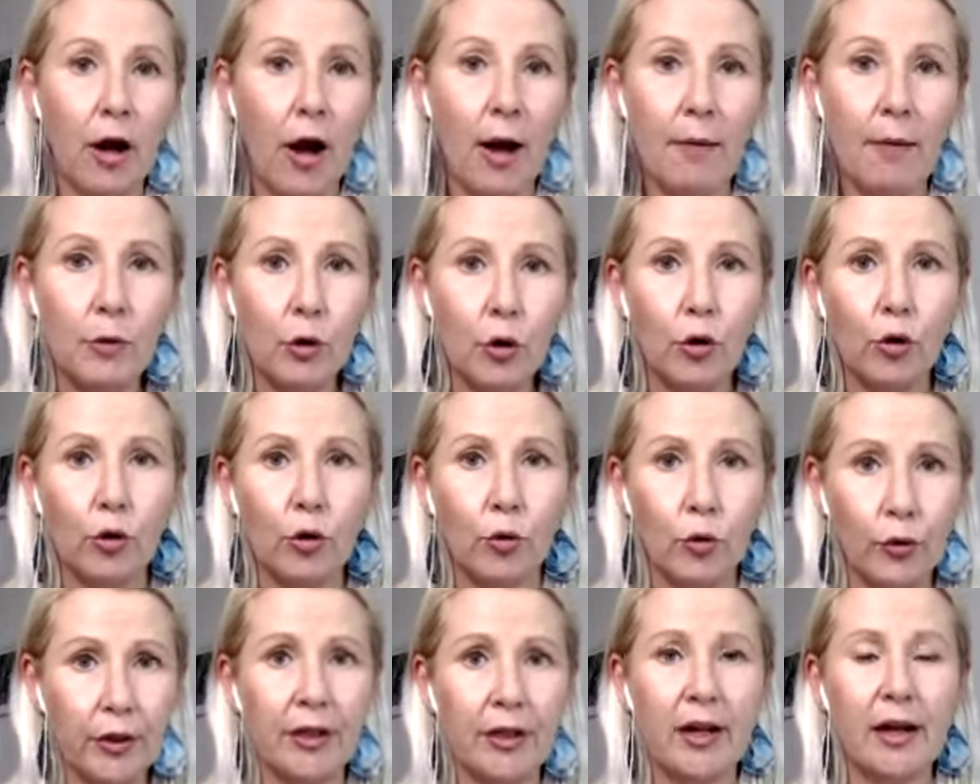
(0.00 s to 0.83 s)
I'm not
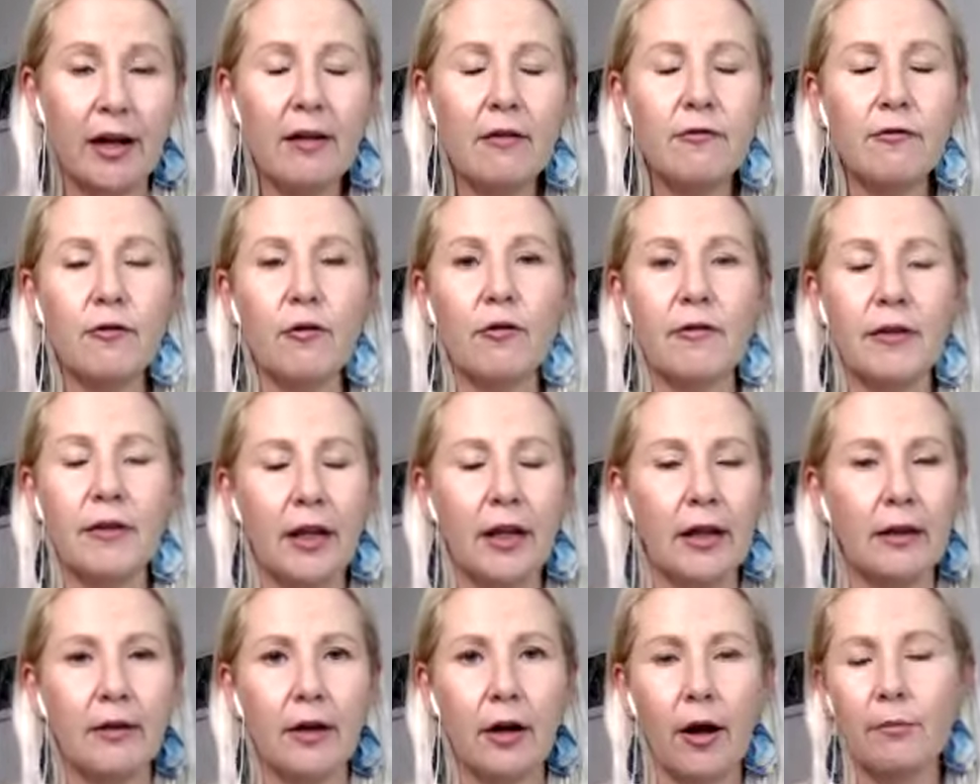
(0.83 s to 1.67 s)
good enough or
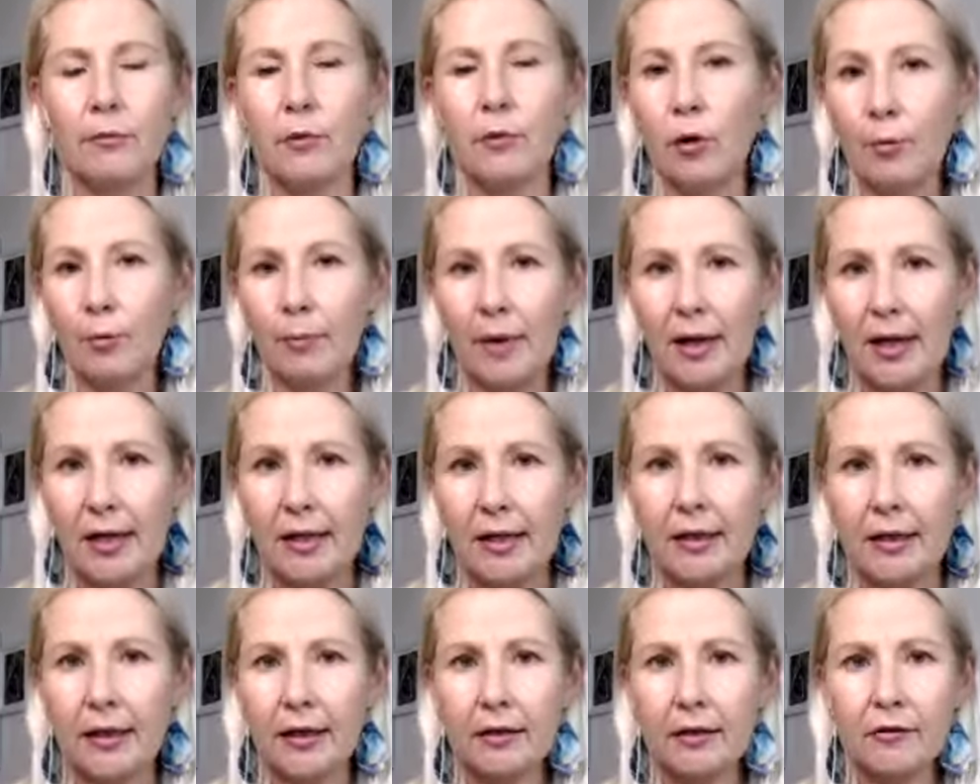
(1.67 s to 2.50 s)
feeling that I'm not being
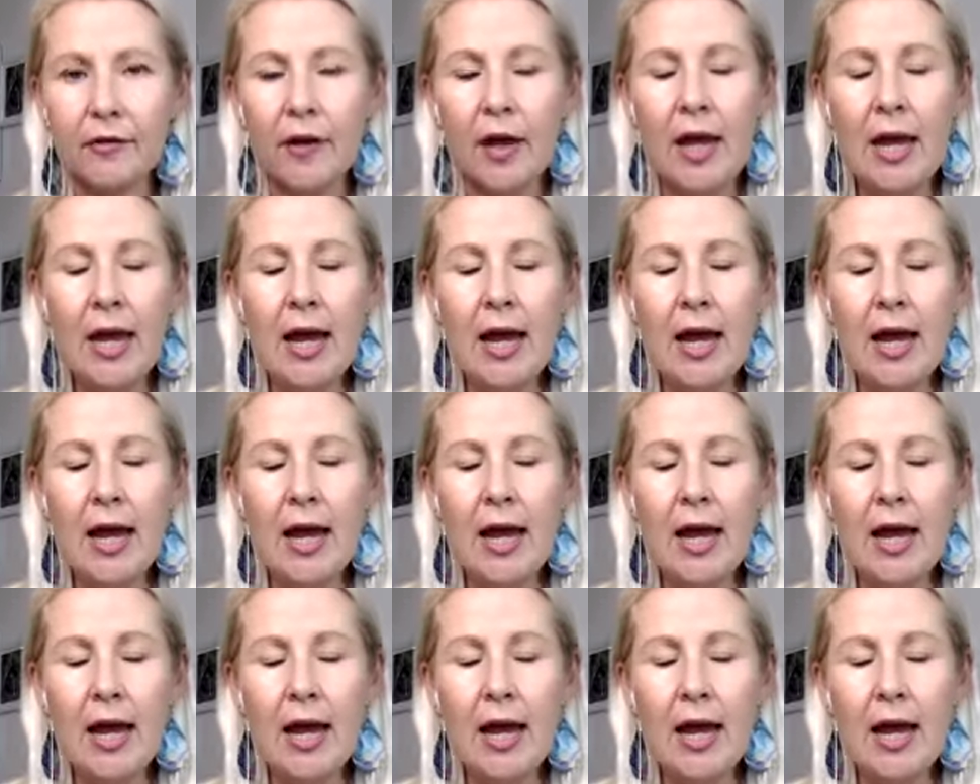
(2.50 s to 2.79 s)
enough.